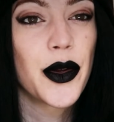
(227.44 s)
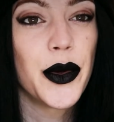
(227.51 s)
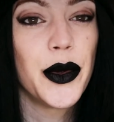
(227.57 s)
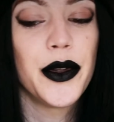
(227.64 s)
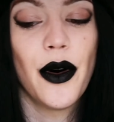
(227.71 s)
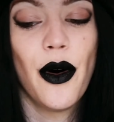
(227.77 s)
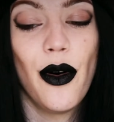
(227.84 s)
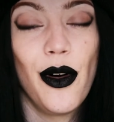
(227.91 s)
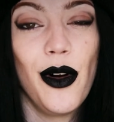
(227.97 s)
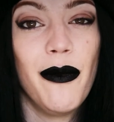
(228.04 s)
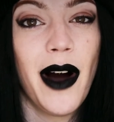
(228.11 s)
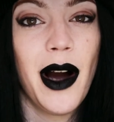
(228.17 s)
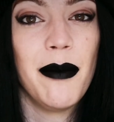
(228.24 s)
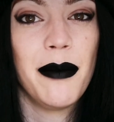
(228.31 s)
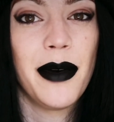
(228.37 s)
good old
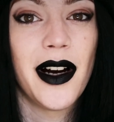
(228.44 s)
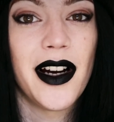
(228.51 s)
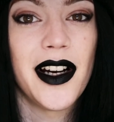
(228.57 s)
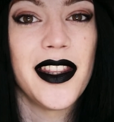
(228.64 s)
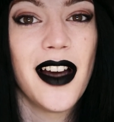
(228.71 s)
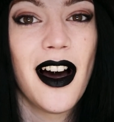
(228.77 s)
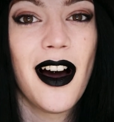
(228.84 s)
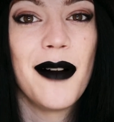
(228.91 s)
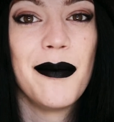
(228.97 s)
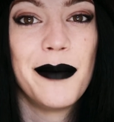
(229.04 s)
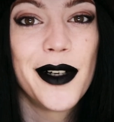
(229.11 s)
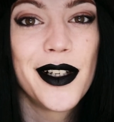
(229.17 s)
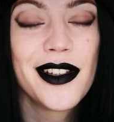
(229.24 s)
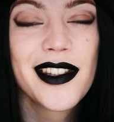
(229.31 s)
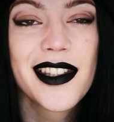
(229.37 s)
vampire that
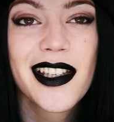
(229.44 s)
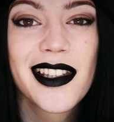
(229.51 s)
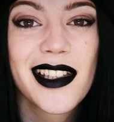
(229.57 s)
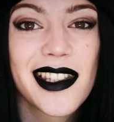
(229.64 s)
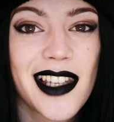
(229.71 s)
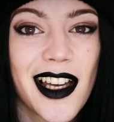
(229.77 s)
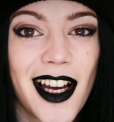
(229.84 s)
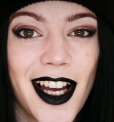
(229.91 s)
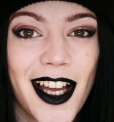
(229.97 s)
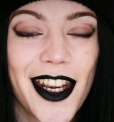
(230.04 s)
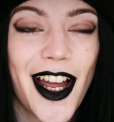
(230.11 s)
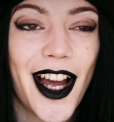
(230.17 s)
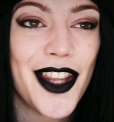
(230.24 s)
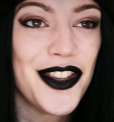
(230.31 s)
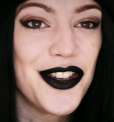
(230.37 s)
burns in the
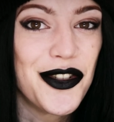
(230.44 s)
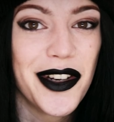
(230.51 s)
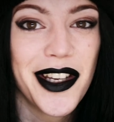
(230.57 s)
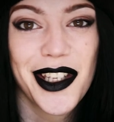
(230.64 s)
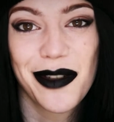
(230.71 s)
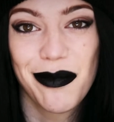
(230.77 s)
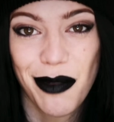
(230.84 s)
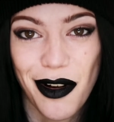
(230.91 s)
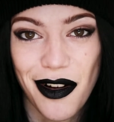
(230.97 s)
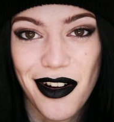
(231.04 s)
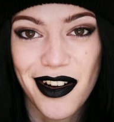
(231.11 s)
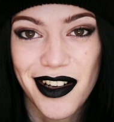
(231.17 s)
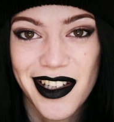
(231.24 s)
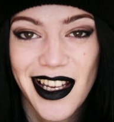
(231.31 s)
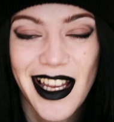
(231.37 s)
sun and drinks
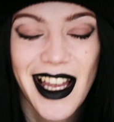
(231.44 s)
blood.